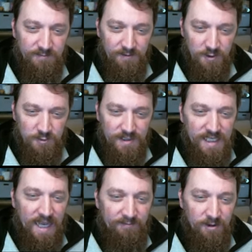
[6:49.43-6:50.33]

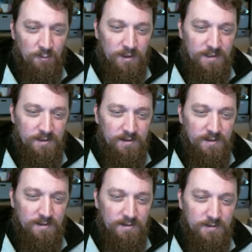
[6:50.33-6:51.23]
Virtually everyone
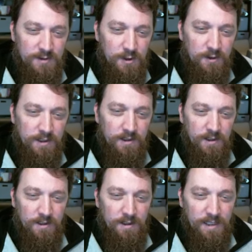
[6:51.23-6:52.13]
took
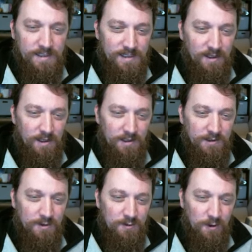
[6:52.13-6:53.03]
a
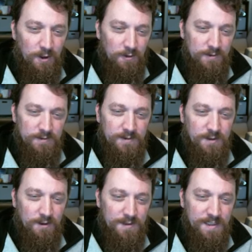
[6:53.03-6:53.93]
Slann, Kroak,
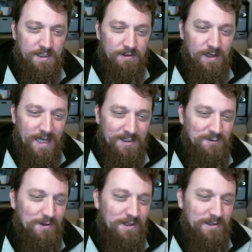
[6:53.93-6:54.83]
Starseer,
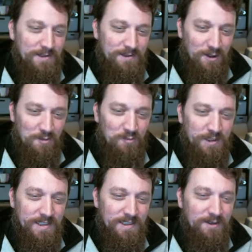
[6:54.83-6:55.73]
Astrolith, Star
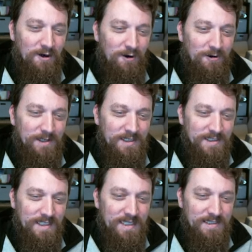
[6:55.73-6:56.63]
Priest, Guard, and
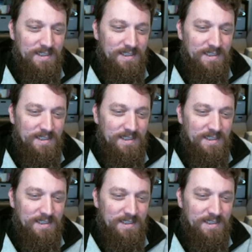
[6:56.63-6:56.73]
Skinks.